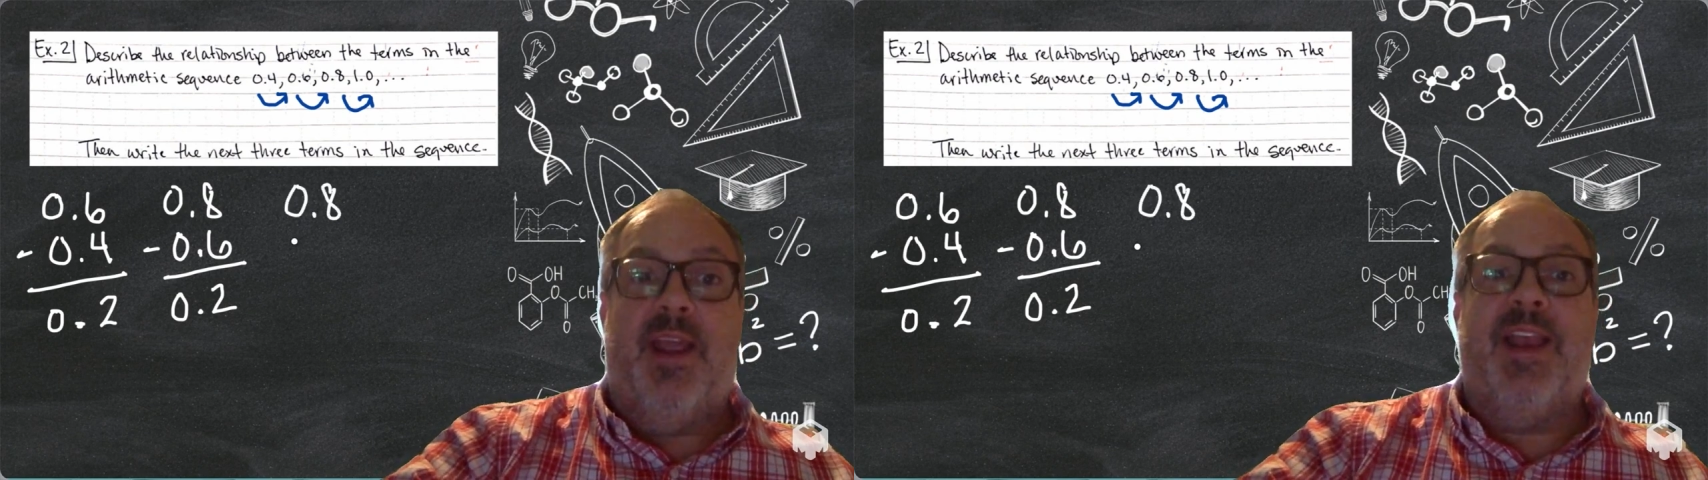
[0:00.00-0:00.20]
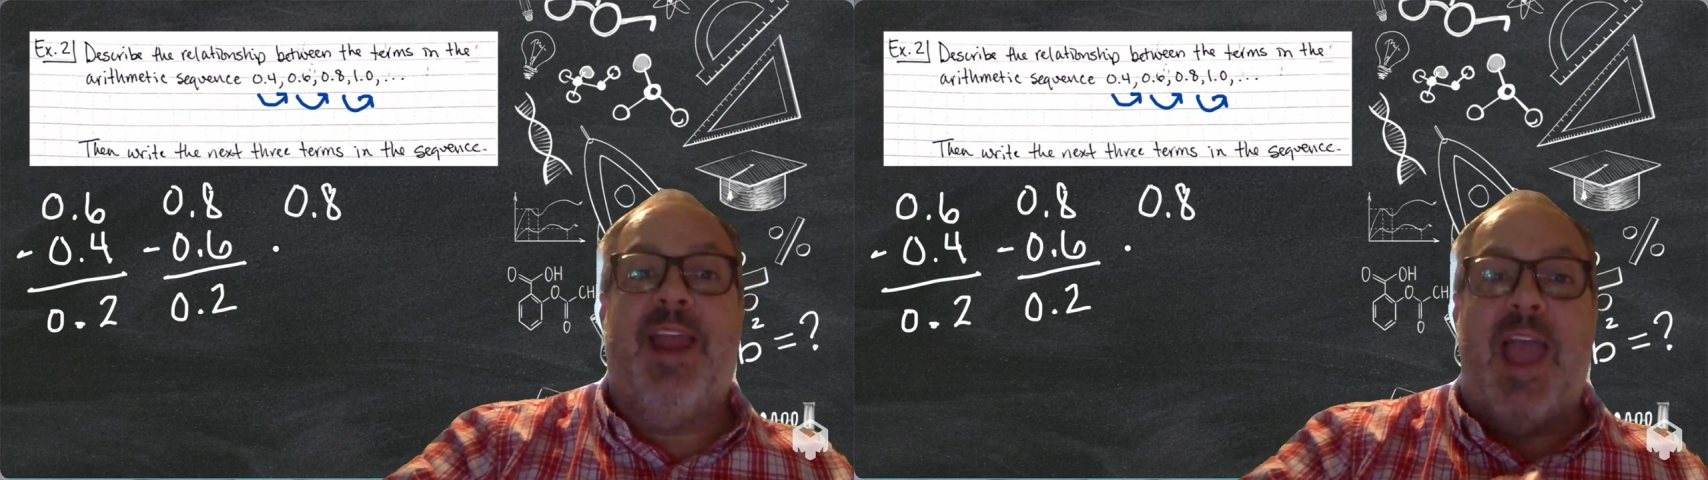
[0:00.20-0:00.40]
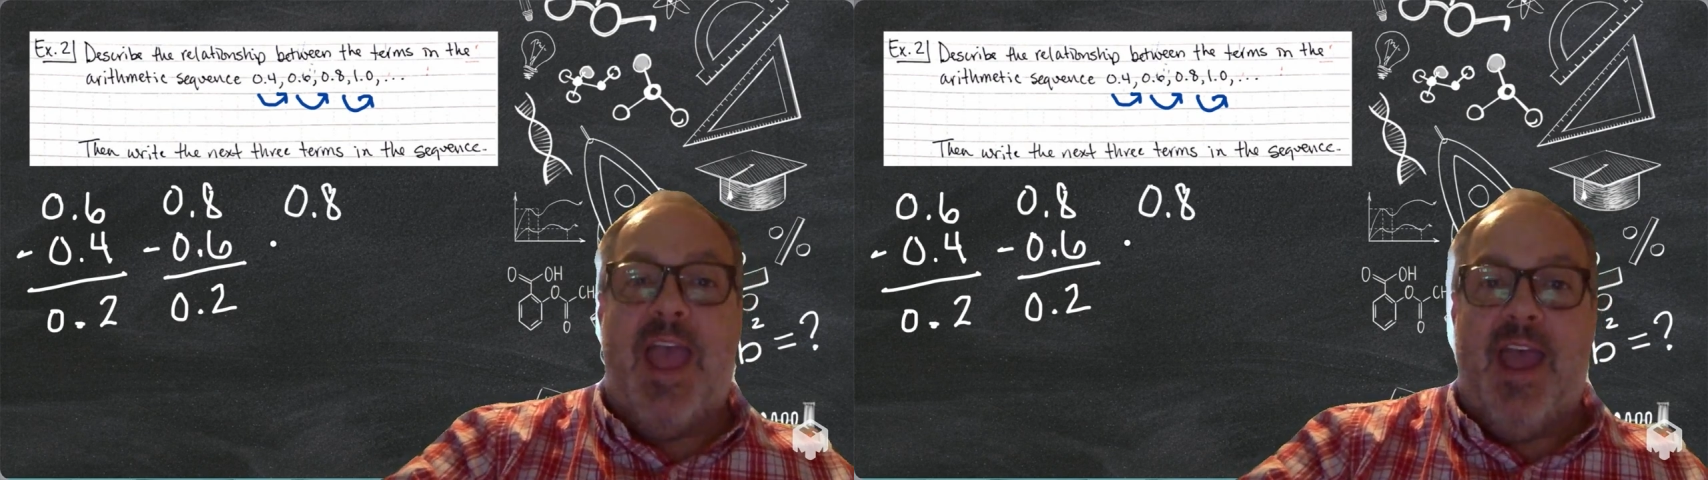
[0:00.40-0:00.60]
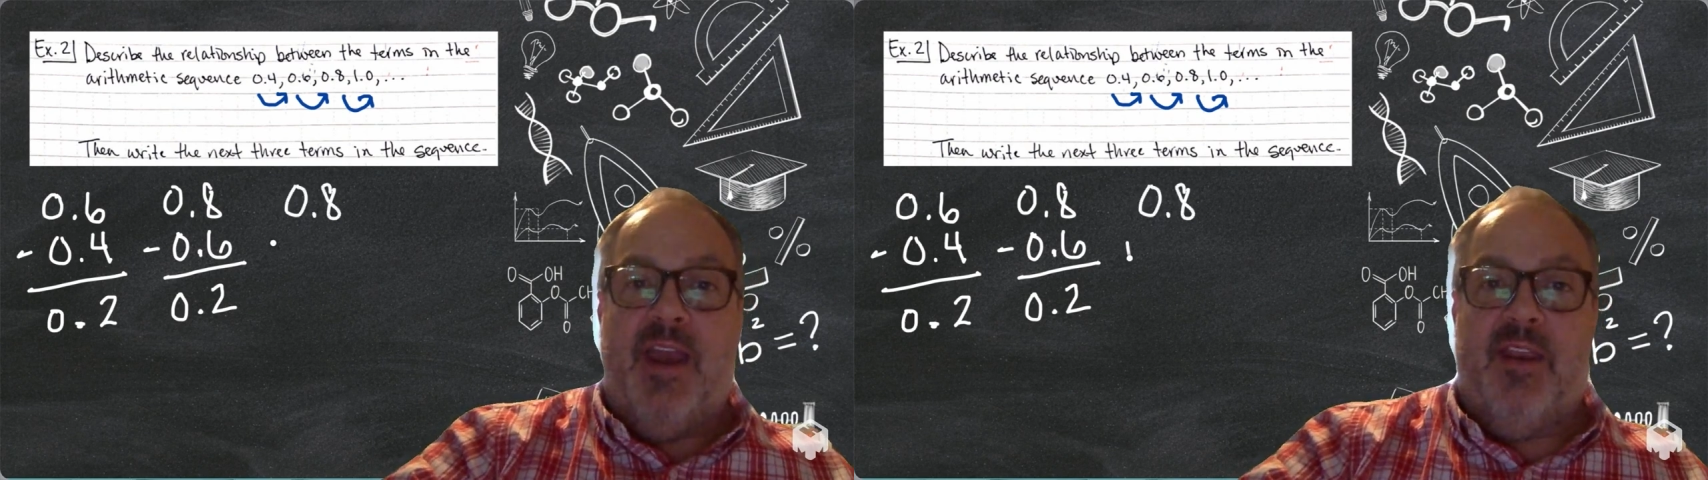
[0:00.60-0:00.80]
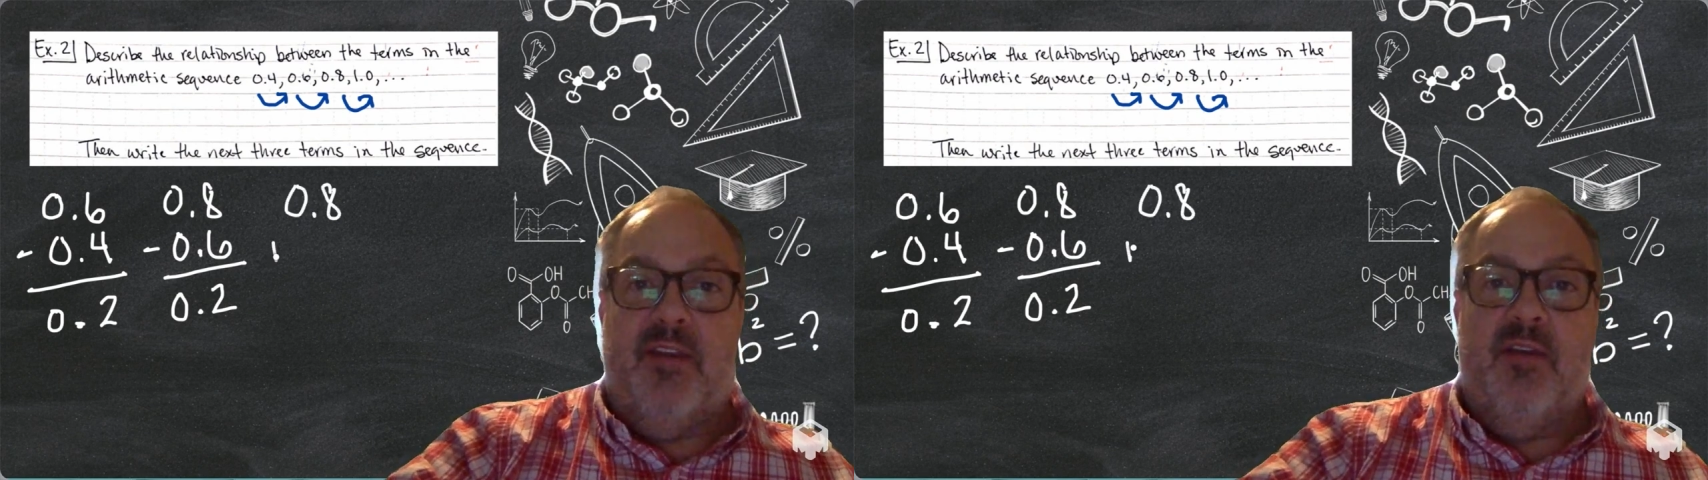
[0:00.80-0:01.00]
and
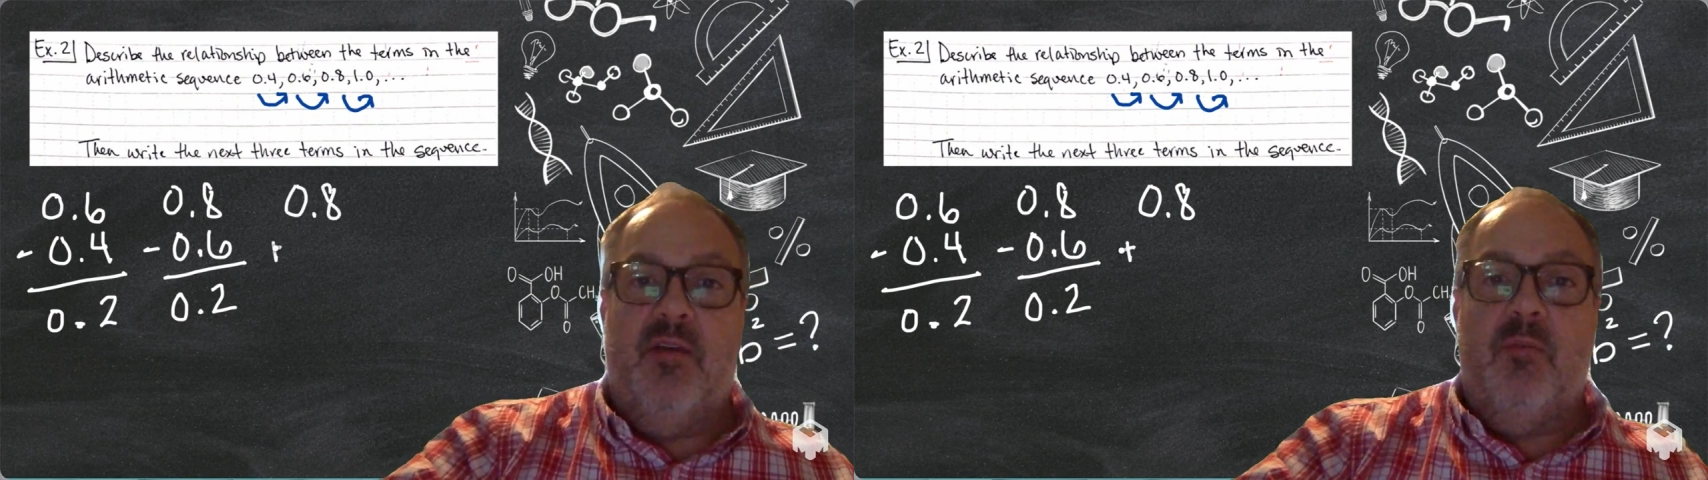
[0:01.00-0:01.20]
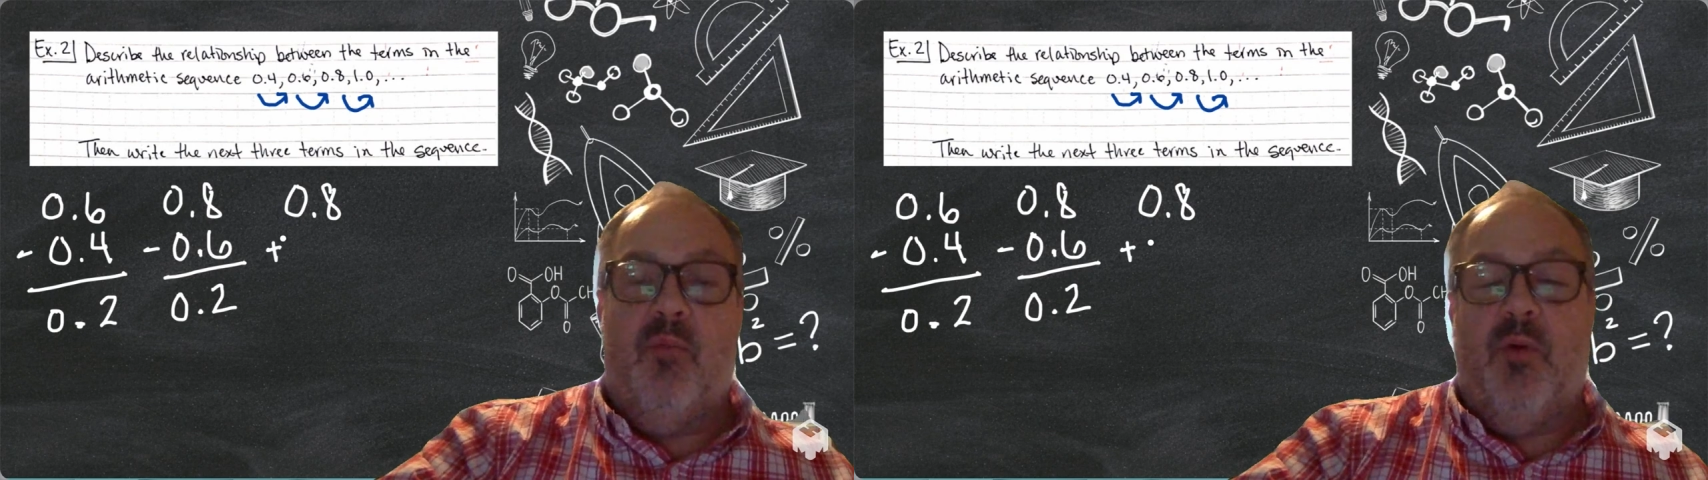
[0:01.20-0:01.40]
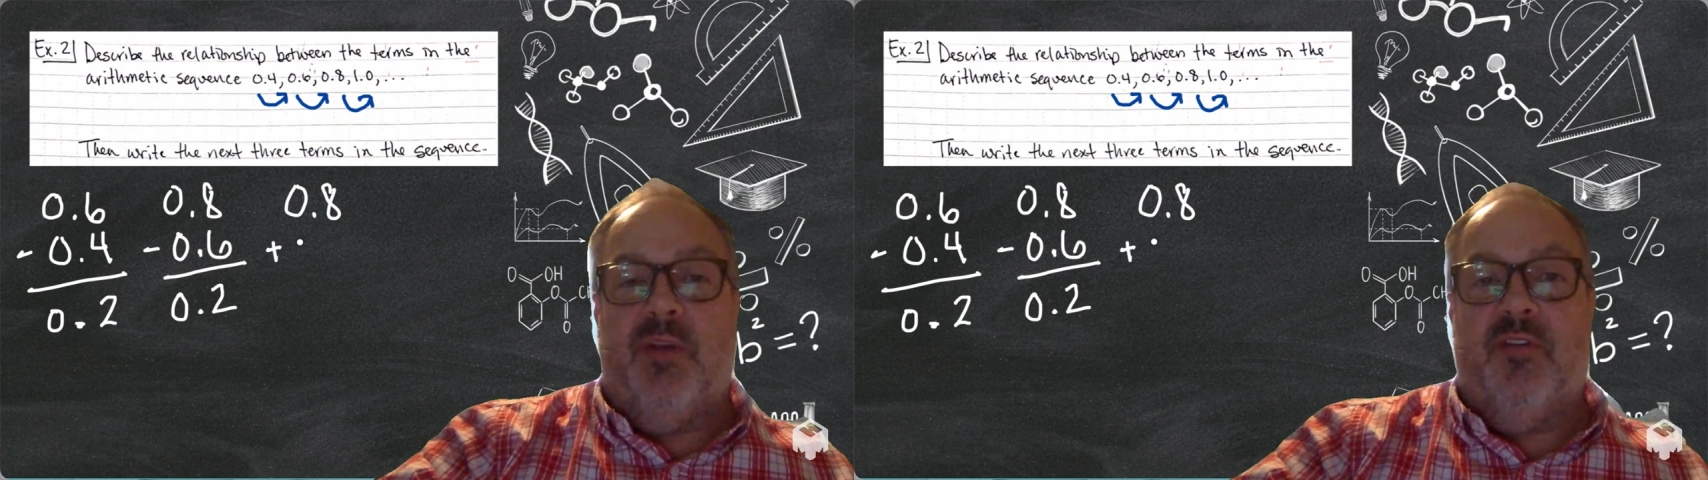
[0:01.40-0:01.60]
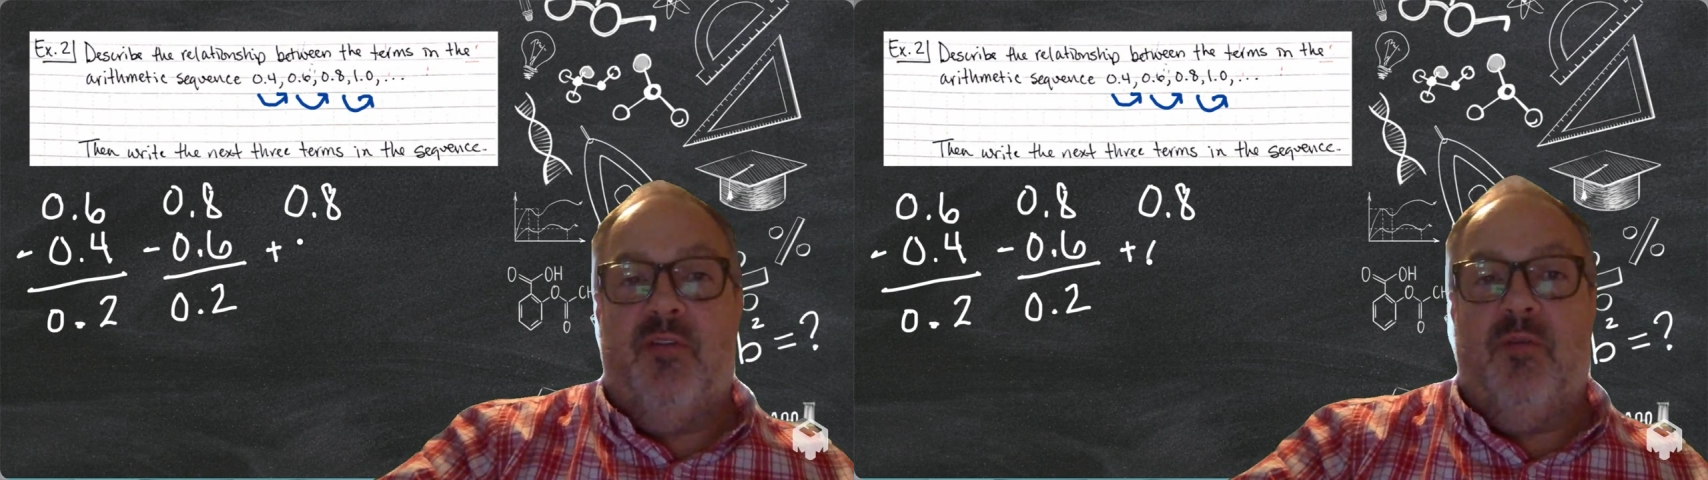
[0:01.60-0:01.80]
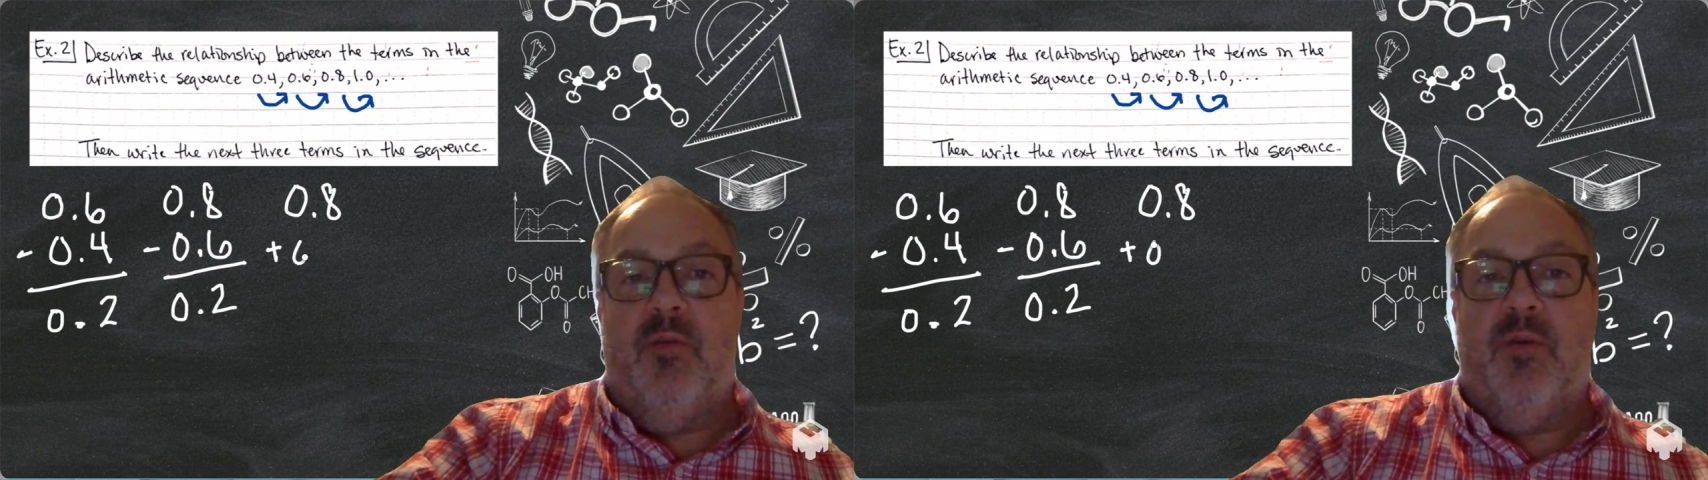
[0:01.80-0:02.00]
added
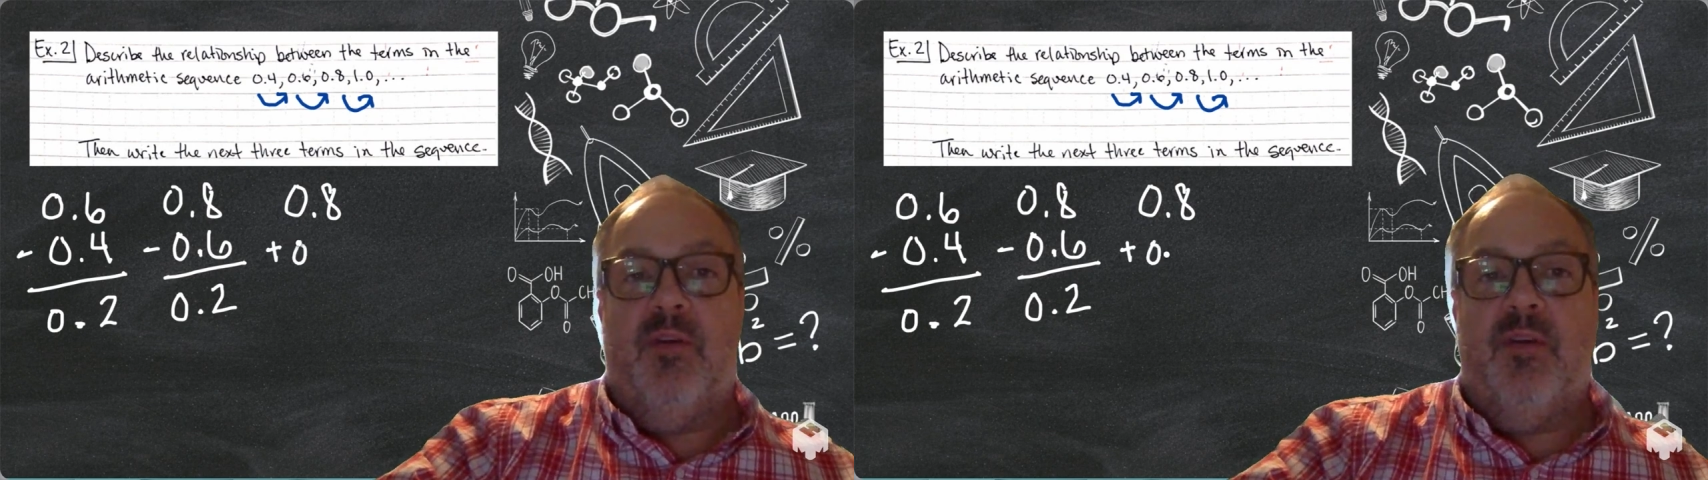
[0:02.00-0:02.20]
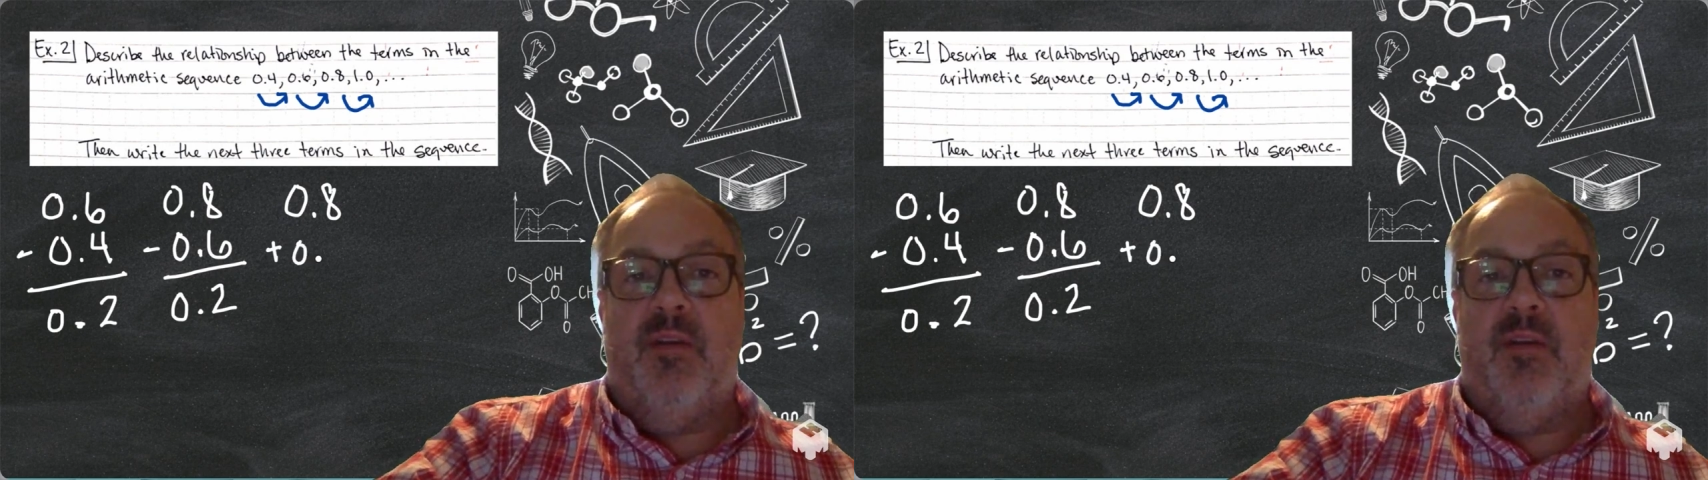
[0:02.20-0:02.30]
0.2